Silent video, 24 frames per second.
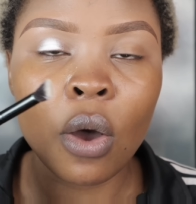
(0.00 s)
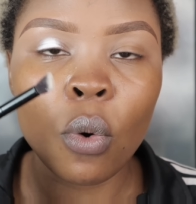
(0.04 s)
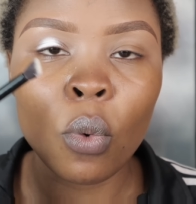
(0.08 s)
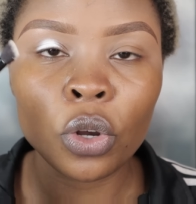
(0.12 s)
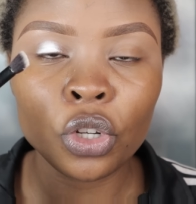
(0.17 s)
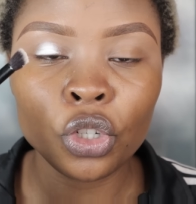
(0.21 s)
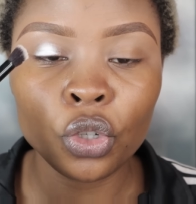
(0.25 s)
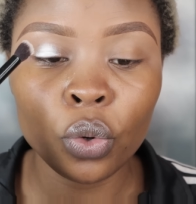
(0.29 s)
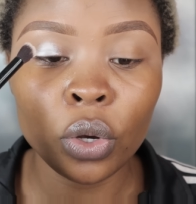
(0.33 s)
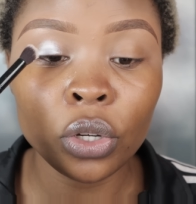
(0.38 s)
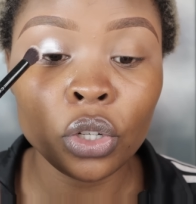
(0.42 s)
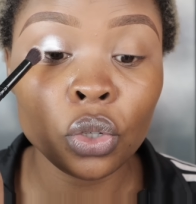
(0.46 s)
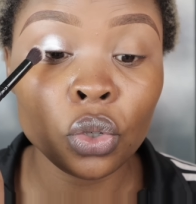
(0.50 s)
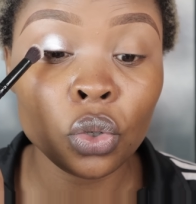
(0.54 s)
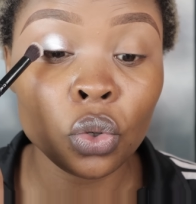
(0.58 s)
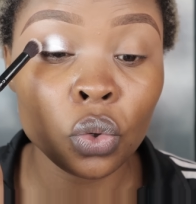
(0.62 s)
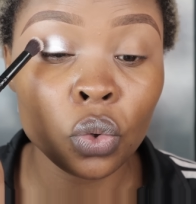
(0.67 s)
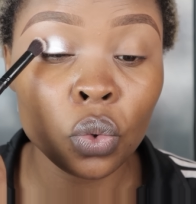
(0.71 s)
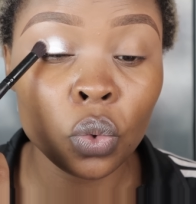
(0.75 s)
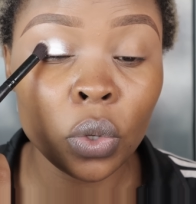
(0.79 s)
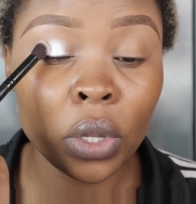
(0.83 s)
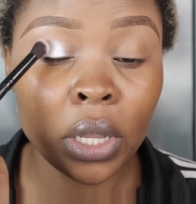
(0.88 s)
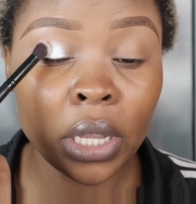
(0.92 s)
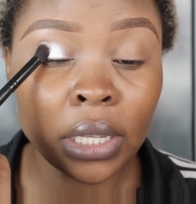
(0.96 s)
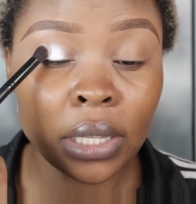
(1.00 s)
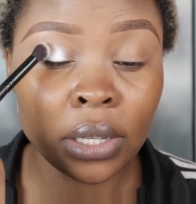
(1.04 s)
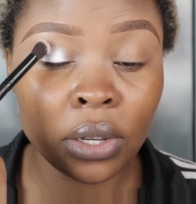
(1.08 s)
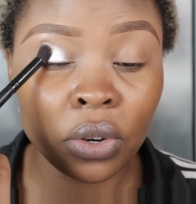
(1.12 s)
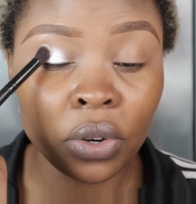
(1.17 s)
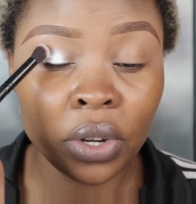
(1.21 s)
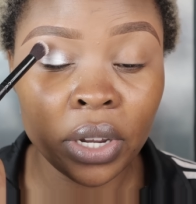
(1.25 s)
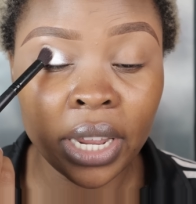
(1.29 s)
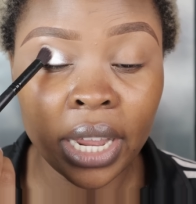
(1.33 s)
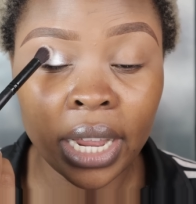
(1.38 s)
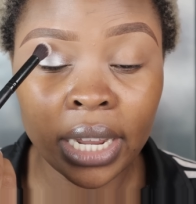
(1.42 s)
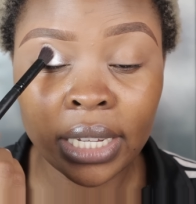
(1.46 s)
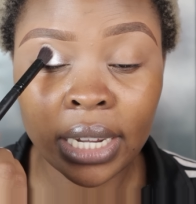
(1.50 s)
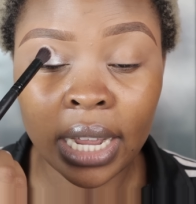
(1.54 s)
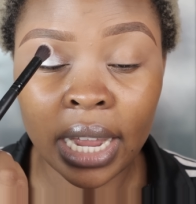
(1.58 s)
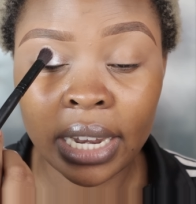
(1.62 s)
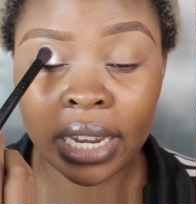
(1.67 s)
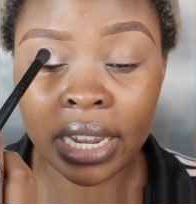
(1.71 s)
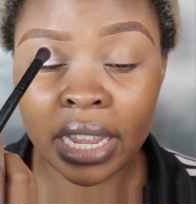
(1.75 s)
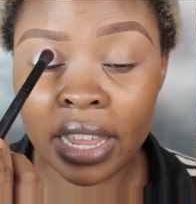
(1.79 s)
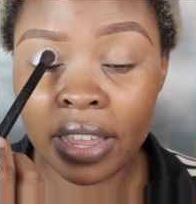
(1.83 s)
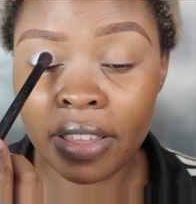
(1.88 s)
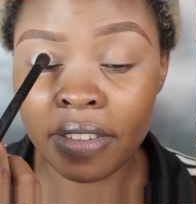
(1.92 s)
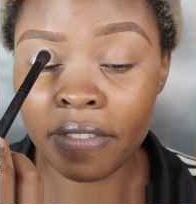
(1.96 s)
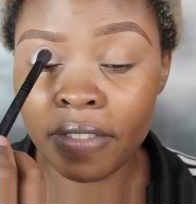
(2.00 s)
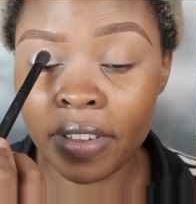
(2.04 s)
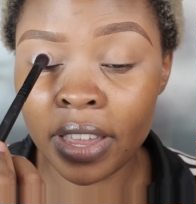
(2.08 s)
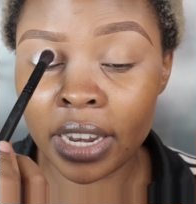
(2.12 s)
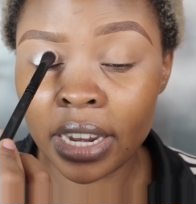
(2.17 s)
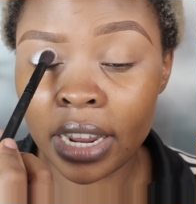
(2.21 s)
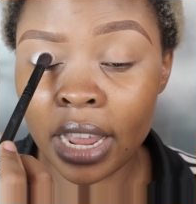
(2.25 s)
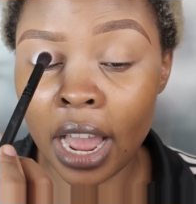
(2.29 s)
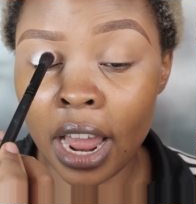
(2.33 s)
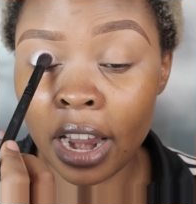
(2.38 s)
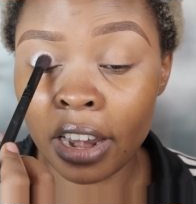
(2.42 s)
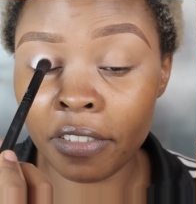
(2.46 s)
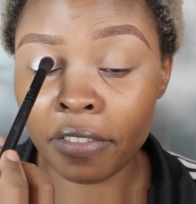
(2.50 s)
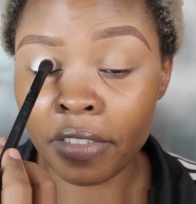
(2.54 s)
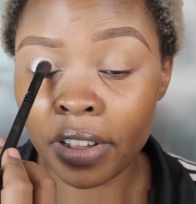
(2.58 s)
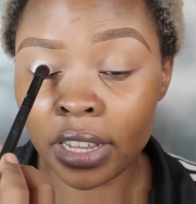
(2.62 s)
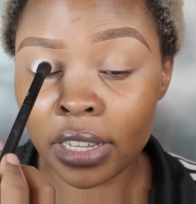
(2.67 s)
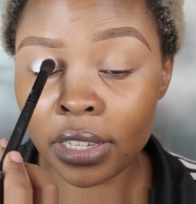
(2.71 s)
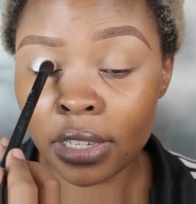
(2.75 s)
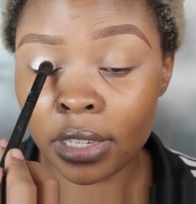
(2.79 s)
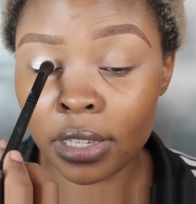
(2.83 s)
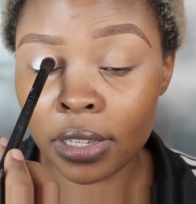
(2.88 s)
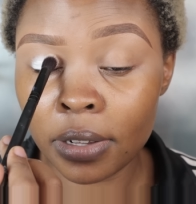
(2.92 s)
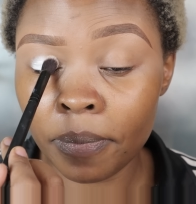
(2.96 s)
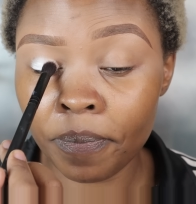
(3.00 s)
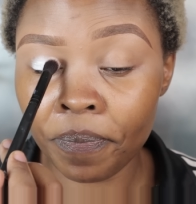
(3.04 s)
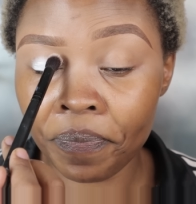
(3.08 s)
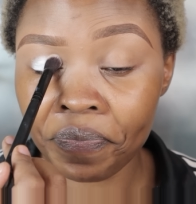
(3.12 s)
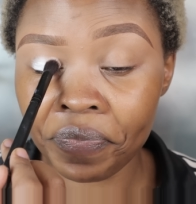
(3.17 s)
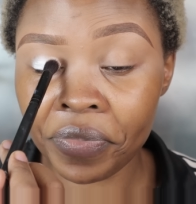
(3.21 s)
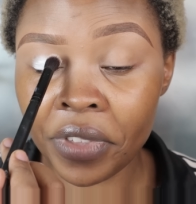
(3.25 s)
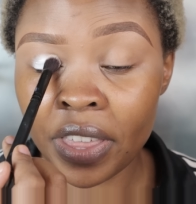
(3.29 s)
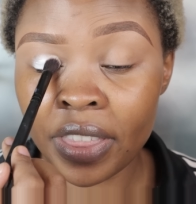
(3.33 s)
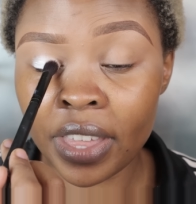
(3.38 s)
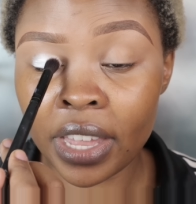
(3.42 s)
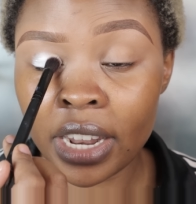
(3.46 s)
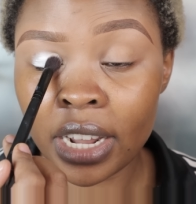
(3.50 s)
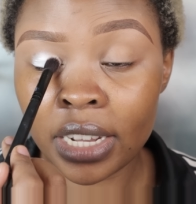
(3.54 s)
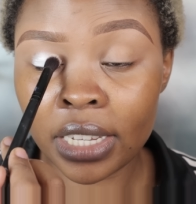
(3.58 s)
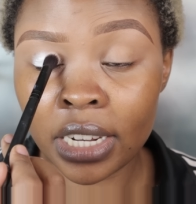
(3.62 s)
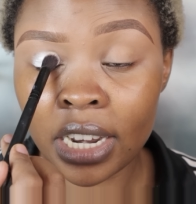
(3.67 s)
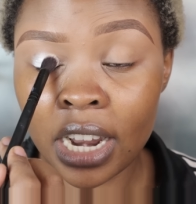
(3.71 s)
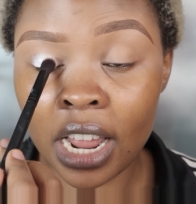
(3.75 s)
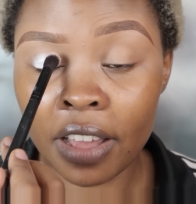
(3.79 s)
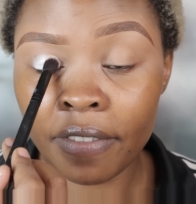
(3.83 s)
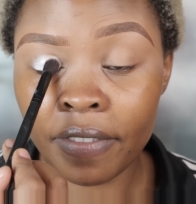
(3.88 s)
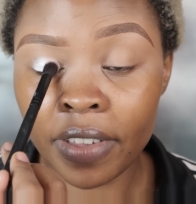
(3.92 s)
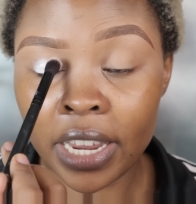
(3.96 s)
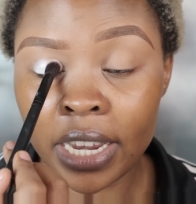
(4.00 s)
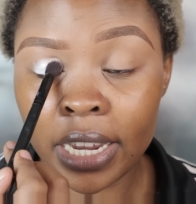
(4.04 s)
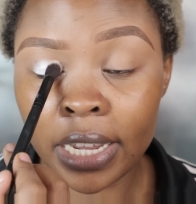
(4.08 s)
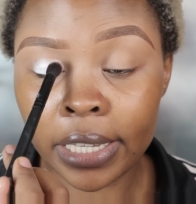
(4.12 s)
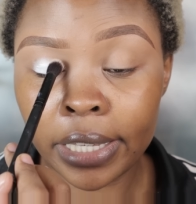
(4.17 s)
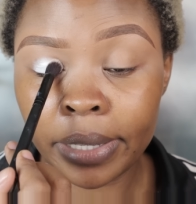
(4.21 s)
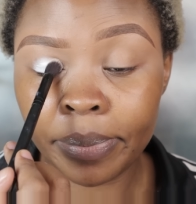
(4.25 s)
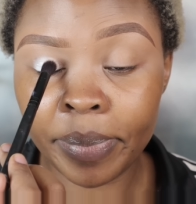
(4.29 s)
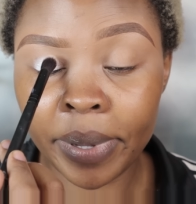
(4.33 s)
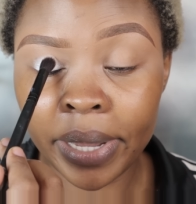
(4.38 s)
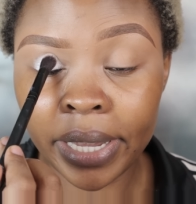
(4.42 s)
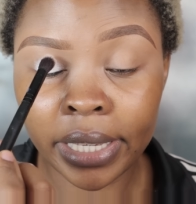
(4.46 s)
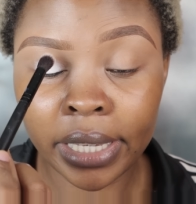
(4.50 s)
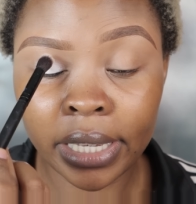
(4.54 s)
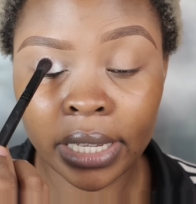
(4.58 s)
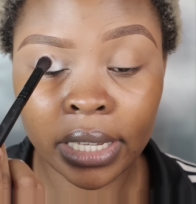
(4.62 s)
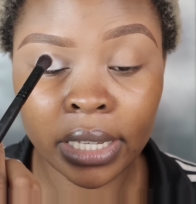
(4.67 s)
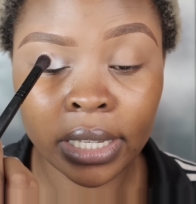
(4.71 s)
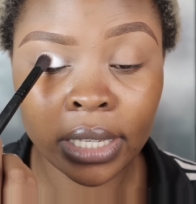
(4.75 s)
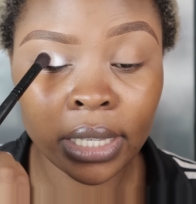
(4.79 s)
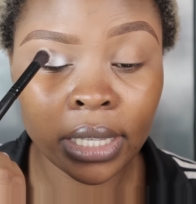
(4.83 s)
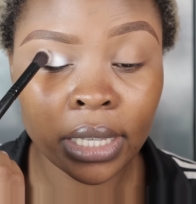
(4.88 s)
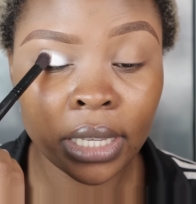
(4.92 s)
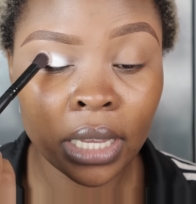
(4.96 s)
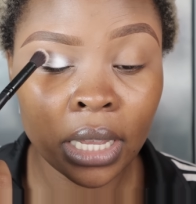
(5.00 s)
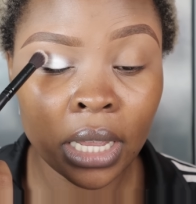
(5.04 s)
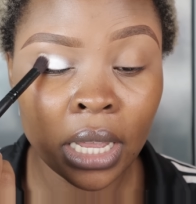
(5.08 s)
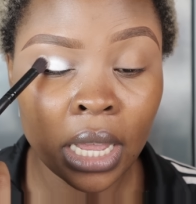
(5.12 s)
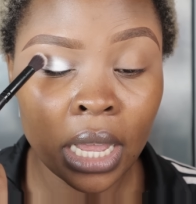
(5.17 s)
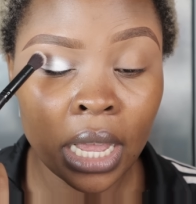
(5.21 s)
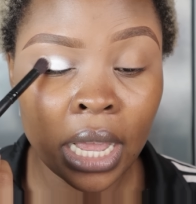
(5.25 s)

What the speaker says: What you want to do is create an even canvas that doesn't have any spaces